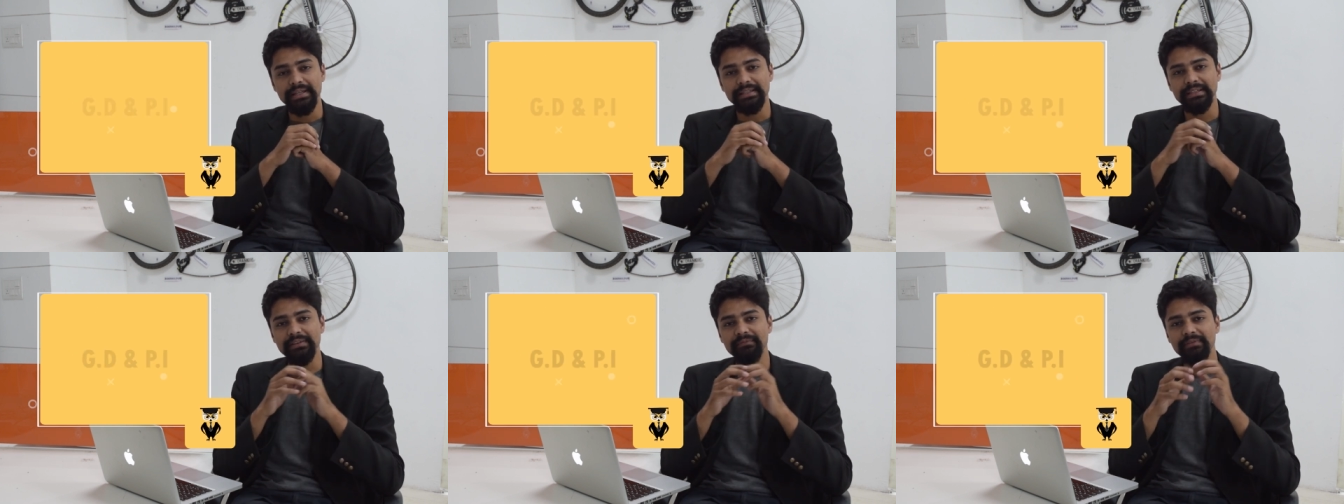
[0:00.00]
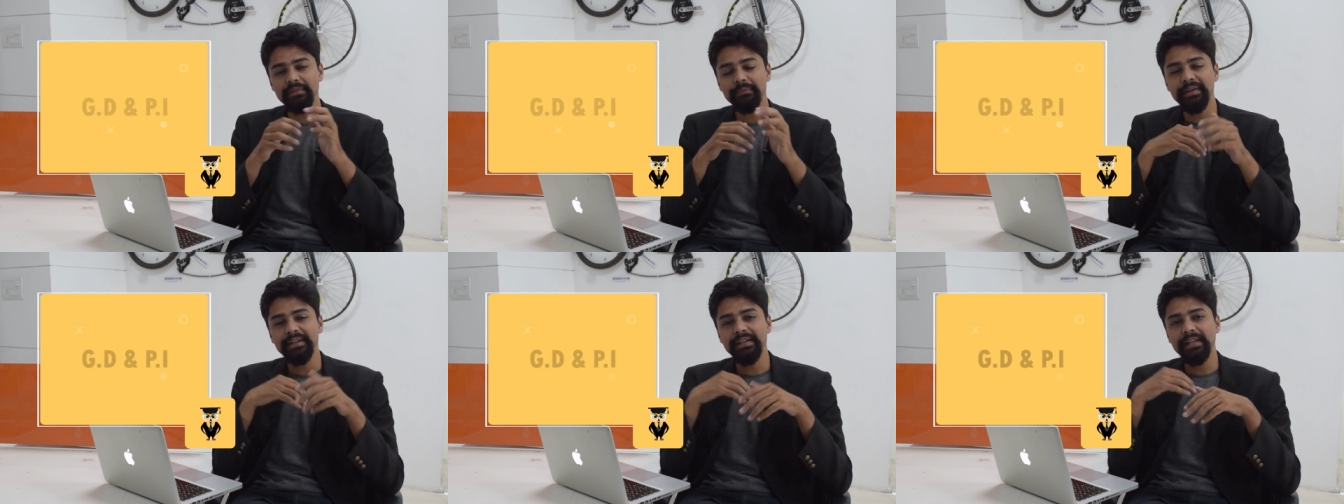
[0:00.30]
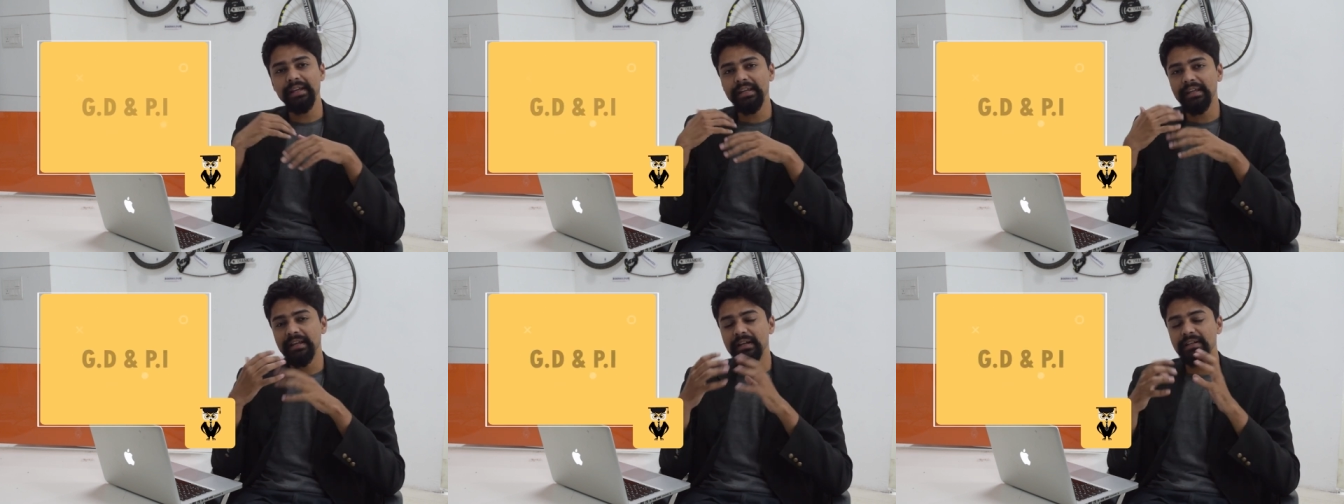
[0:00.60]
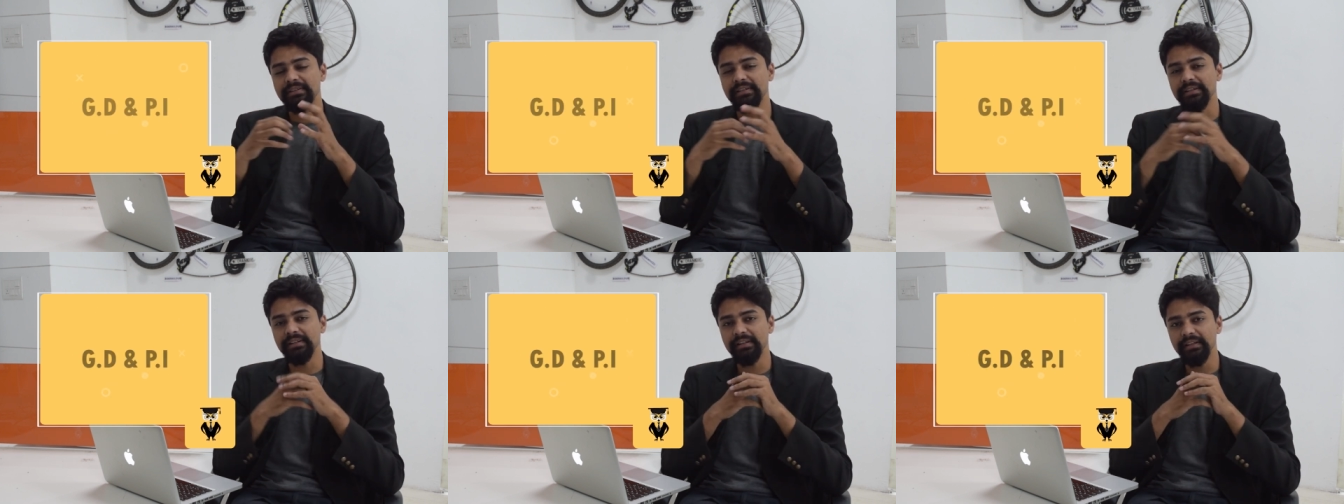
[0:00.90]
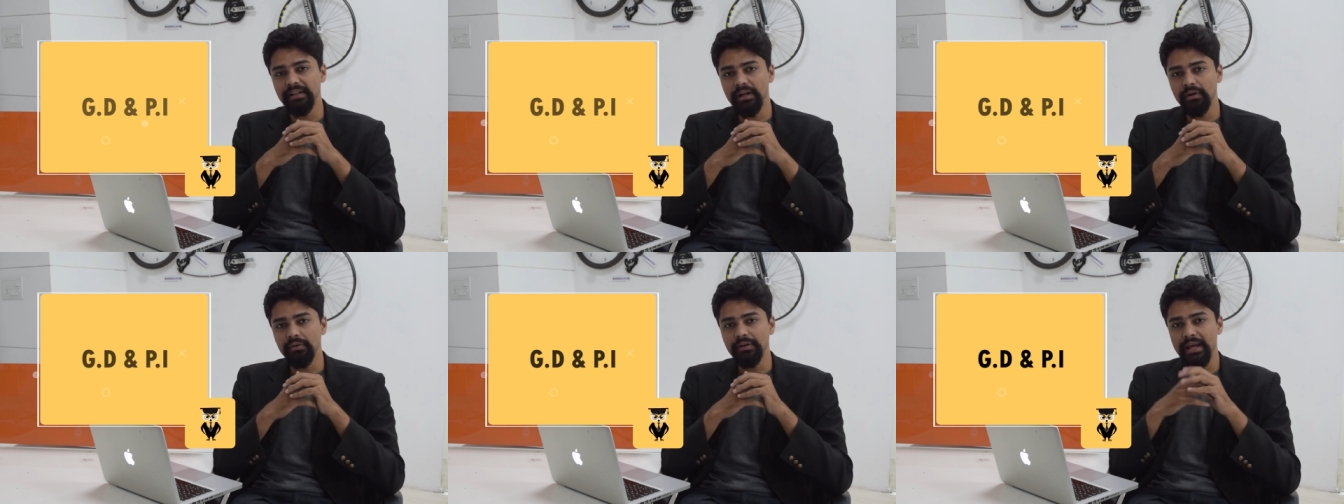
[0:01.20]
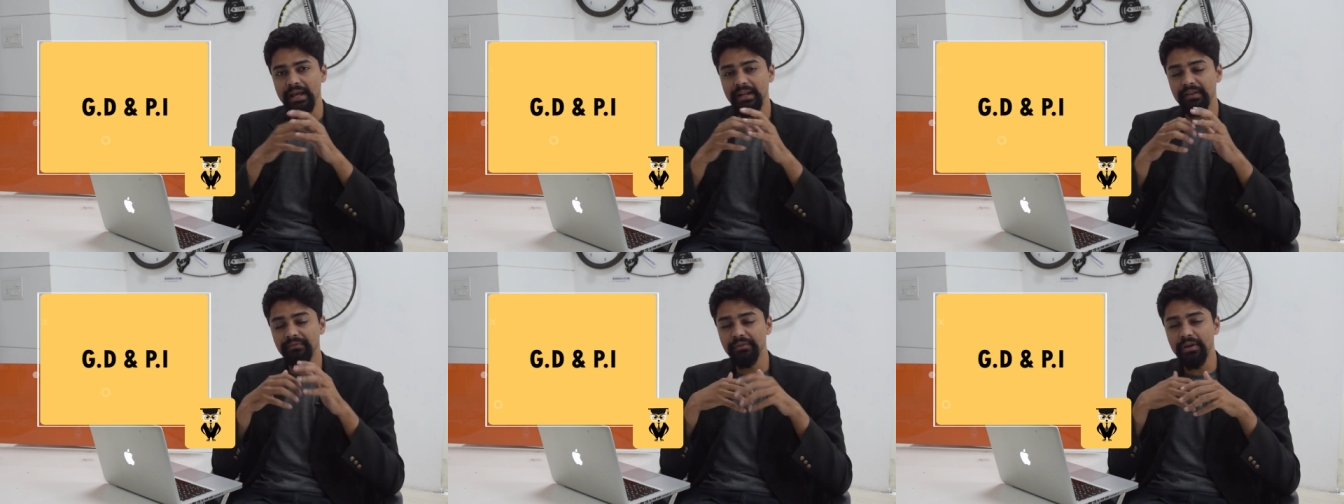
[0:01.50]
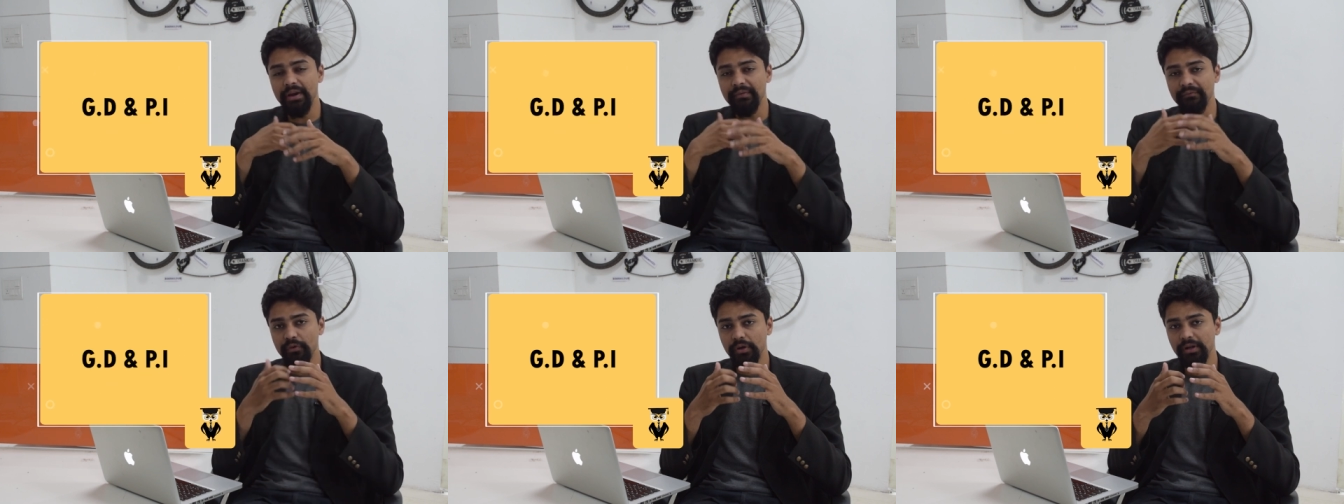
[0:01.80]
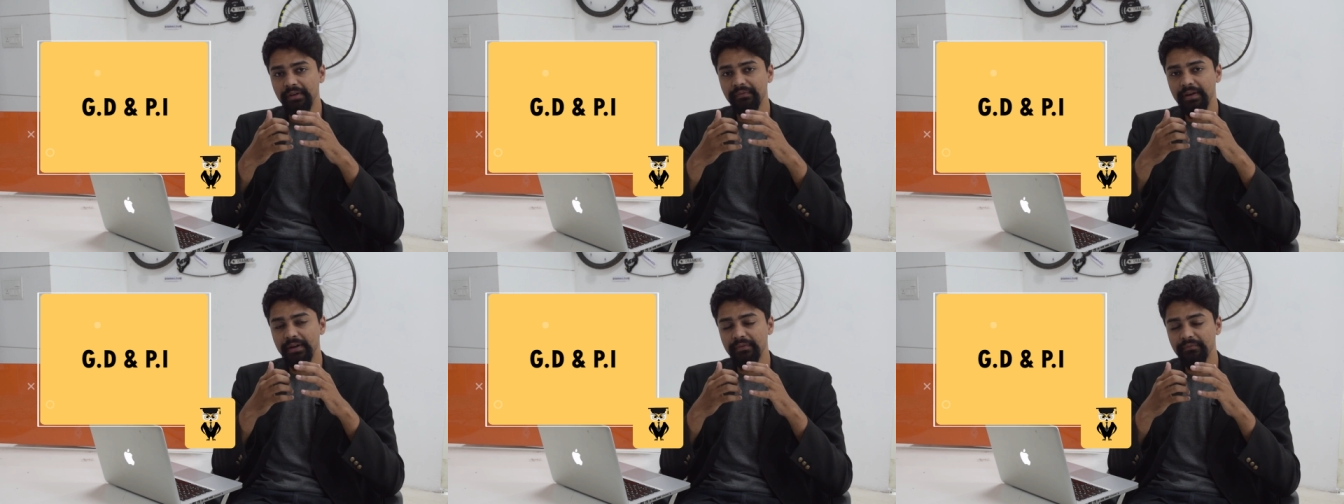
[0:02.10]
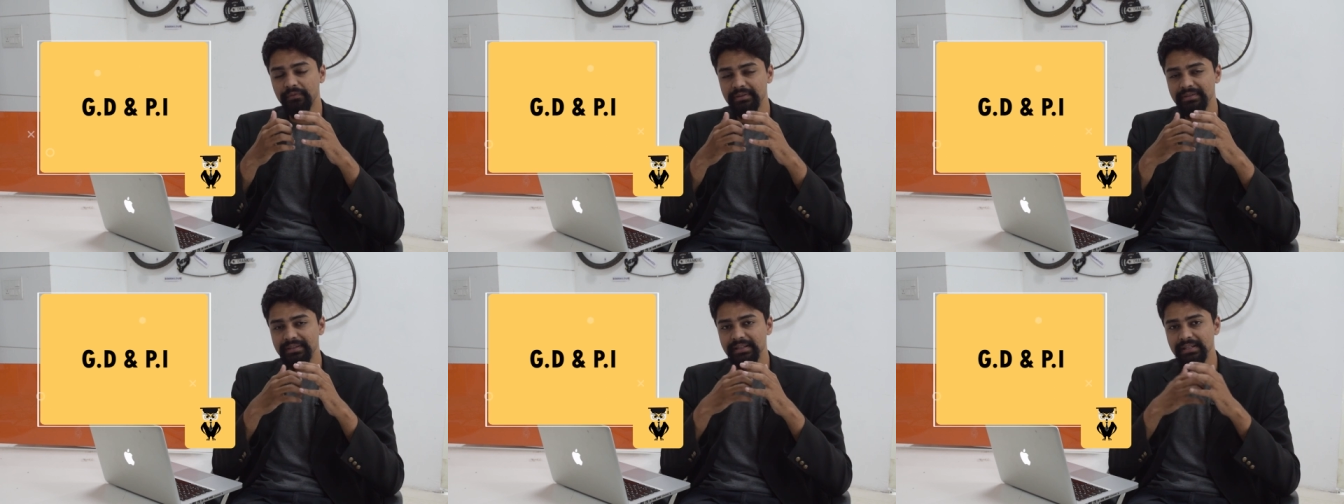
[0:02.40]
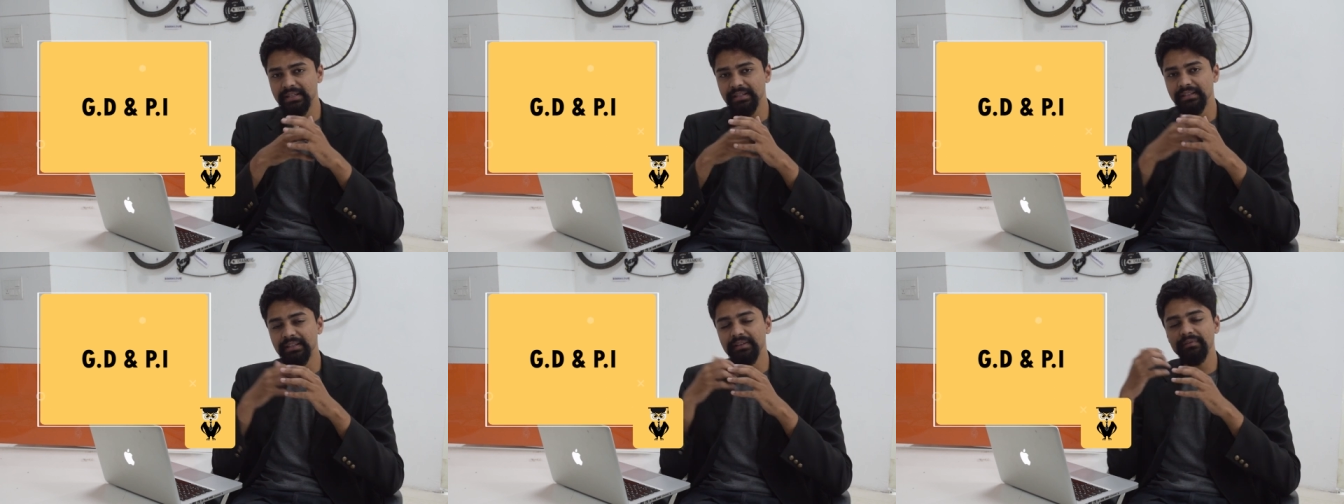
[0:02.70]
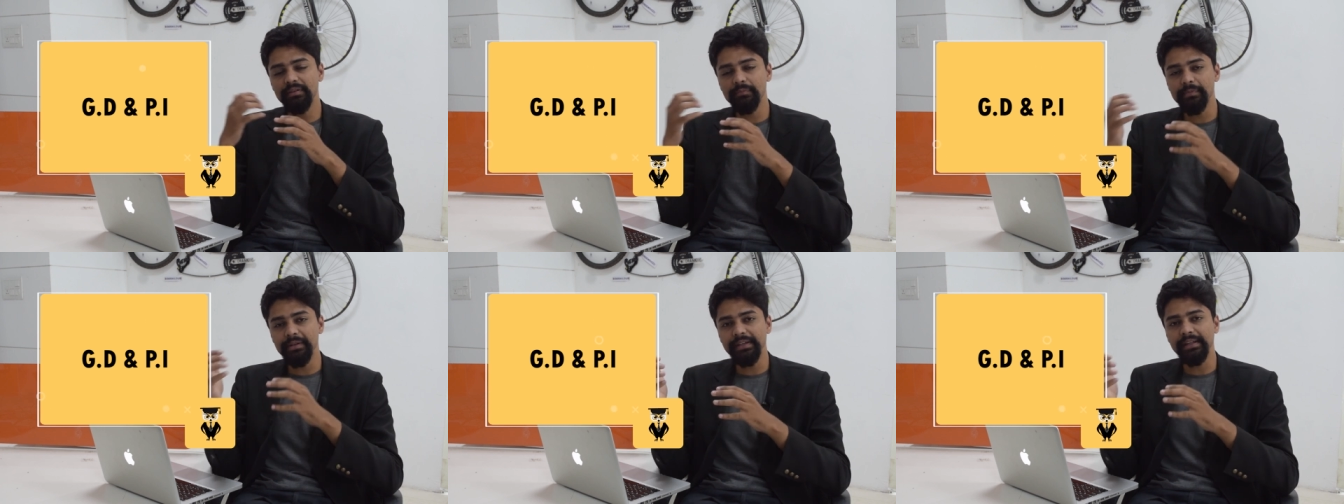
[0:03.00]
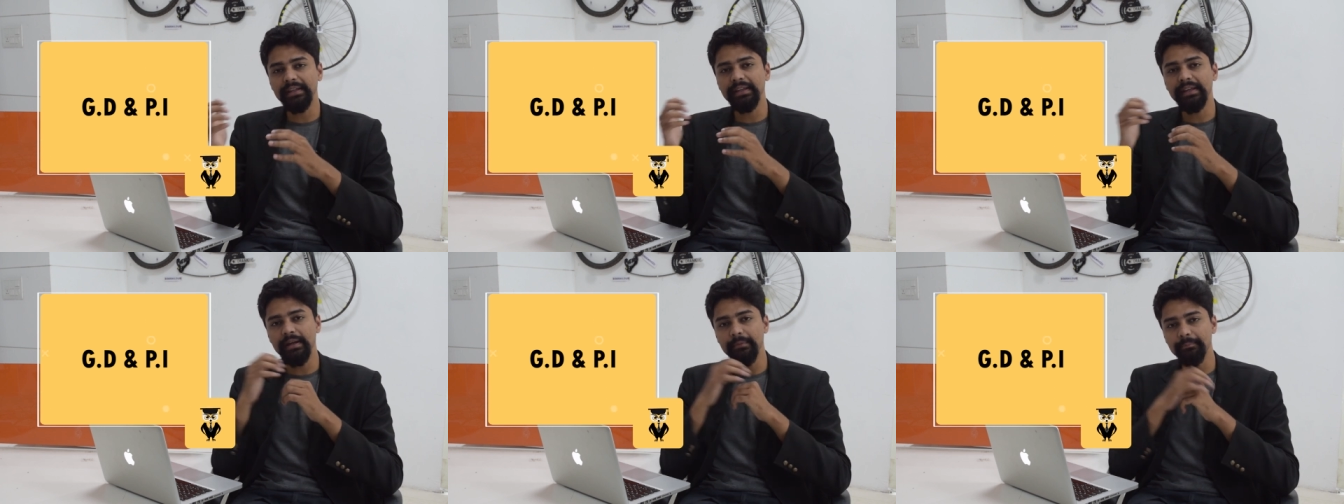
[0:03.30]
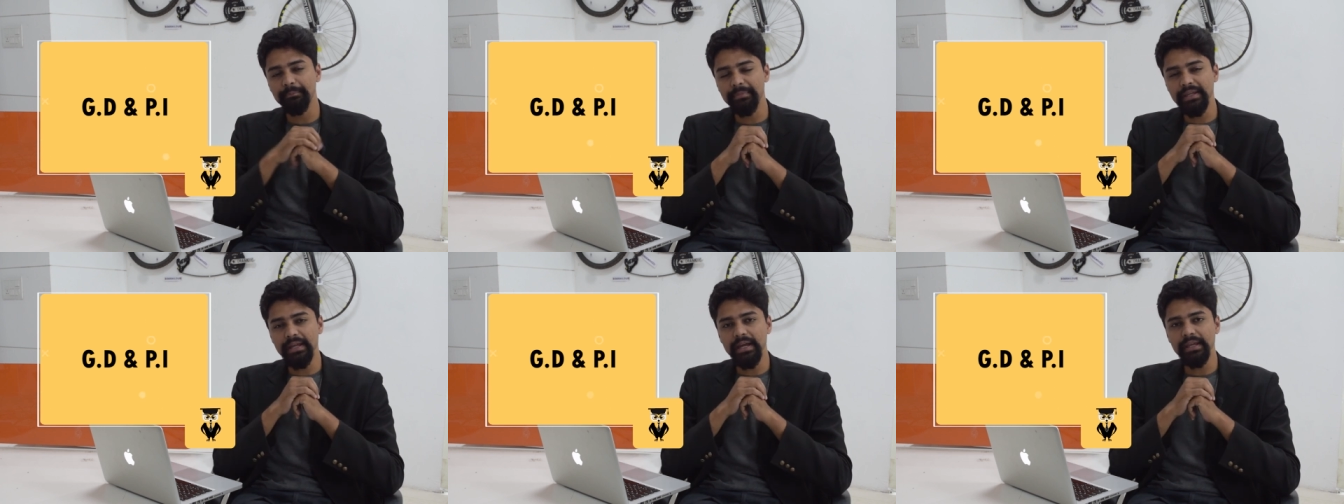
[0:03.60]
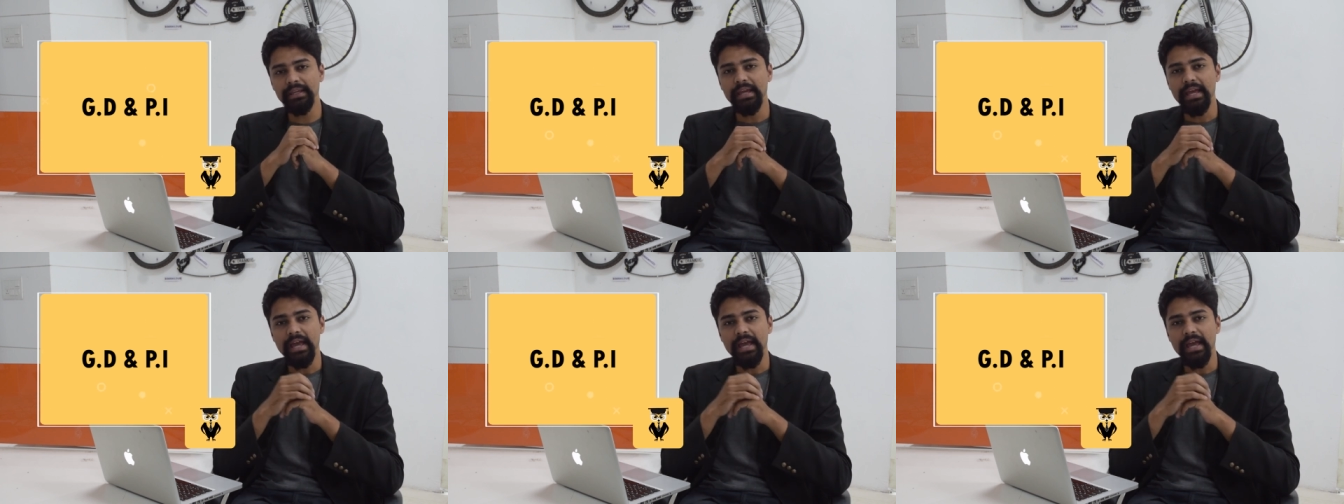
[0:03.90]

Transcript: they will be taking a GD round, and if you have qualified for GD, they will be taking a PI,